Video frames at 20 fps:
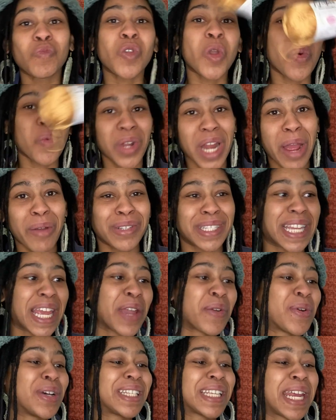what I was
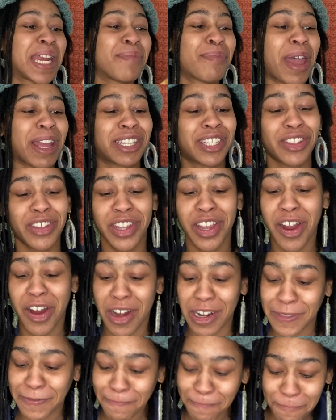saying was, getting back to the
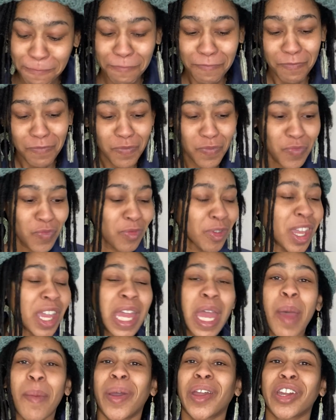yarn,
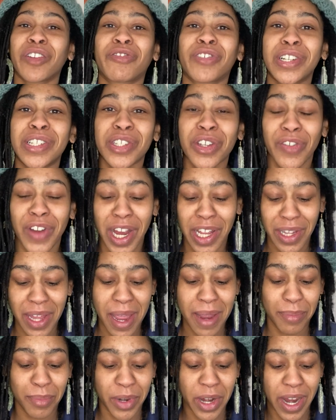my good friends over at
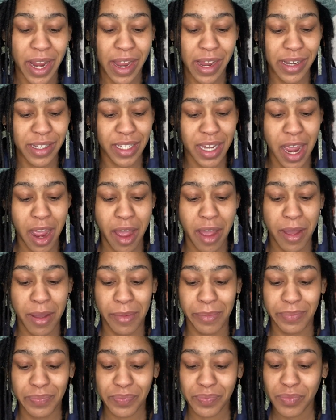Lion Brand
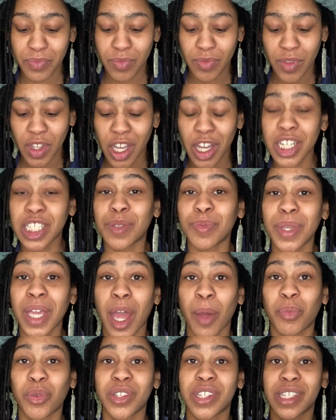hooked me
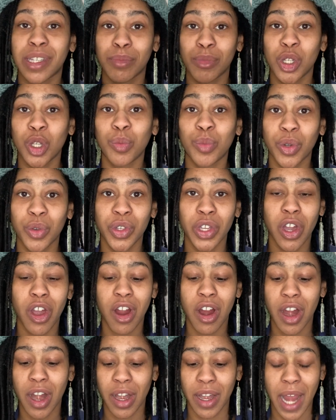up with some Nuboo
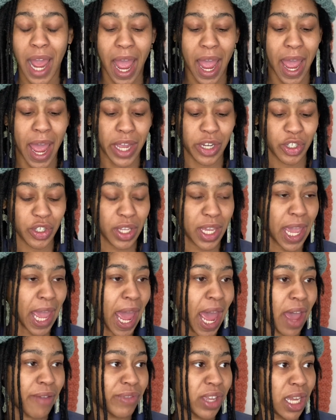yarn. I actually
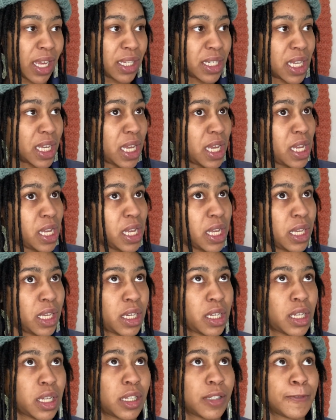have it
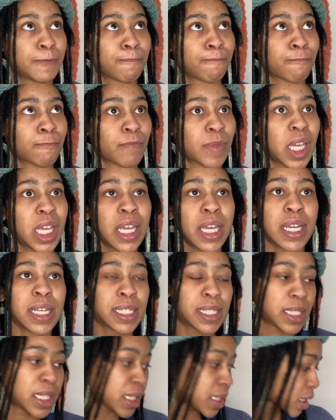in
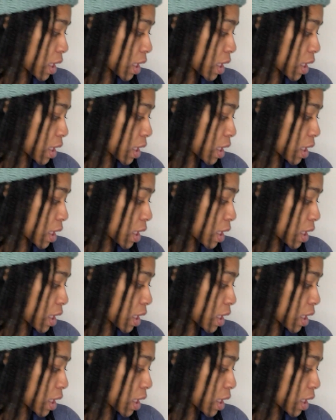6